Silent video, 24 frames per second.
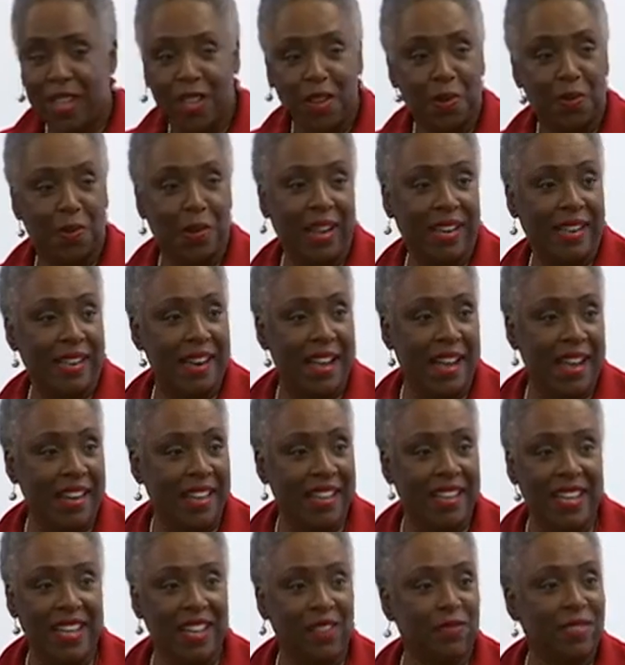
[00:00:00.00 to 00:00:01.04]
one night
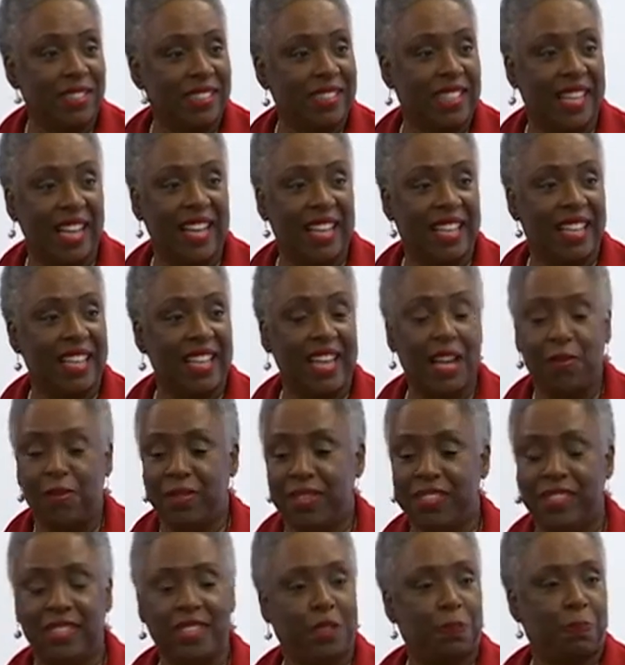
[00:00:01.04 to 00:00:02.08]
and he was like, and they were
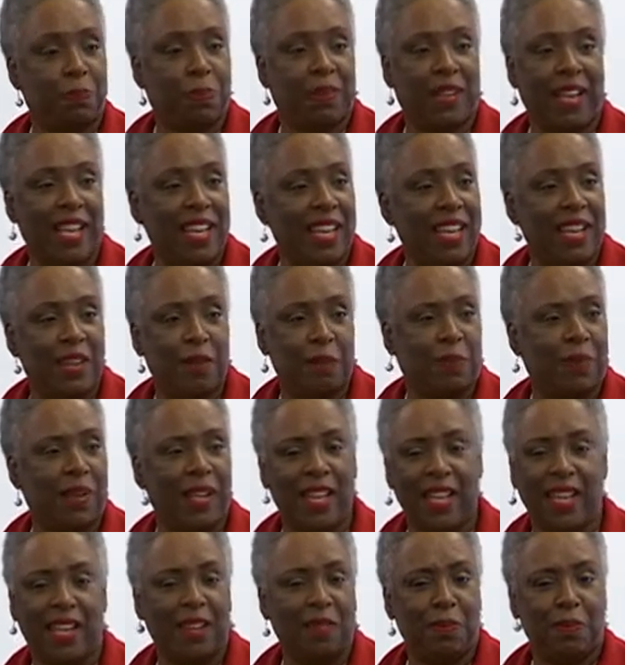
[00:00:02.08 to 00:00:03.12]
just playing and
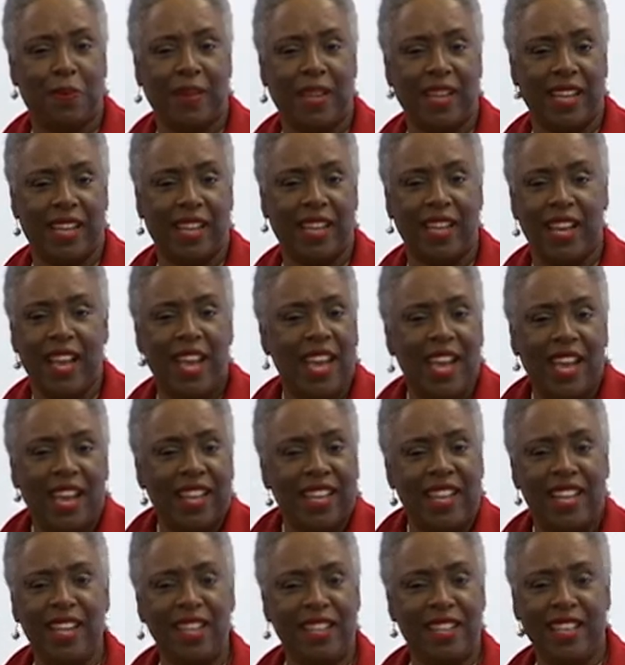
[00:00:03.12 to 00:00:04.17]
playing and playing.
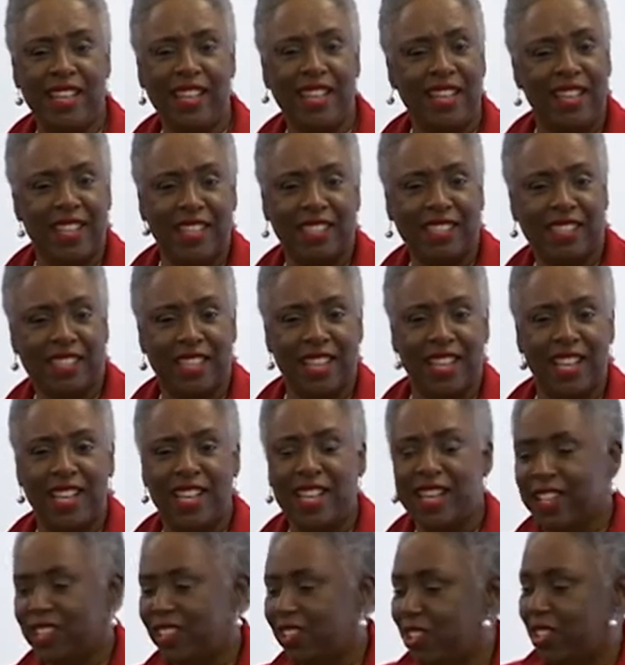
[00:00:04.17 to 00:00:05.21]
And he did his
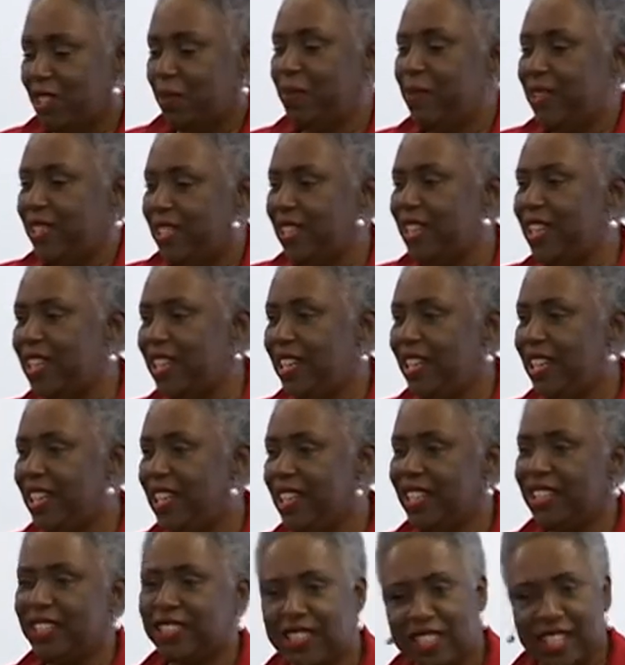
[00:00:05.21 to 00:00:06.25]
thing and Jimmy did
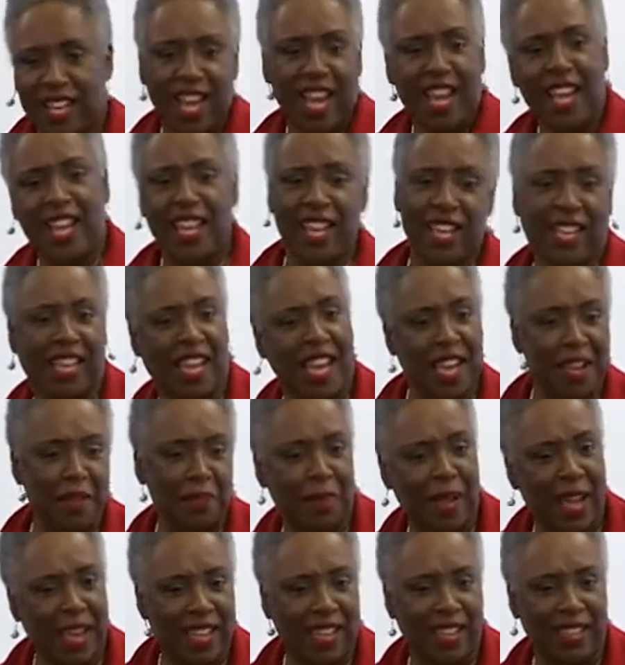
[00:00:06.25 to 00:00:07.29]
his and he came
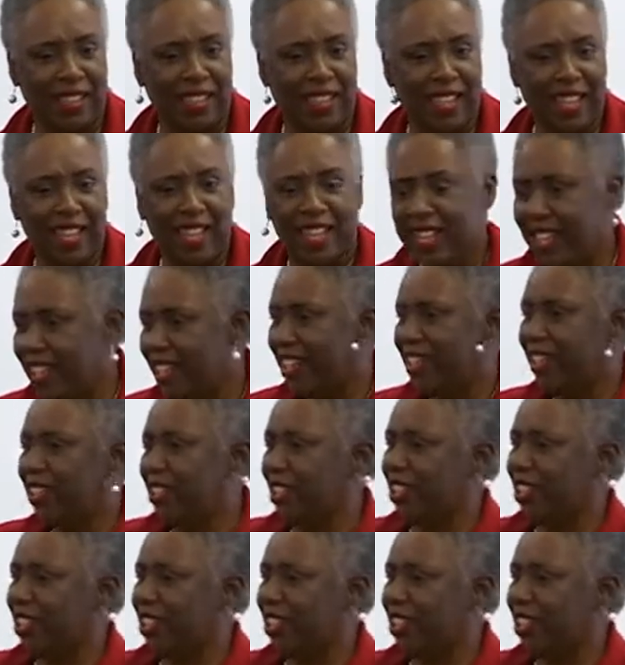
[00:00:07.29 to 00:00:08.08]
back and did his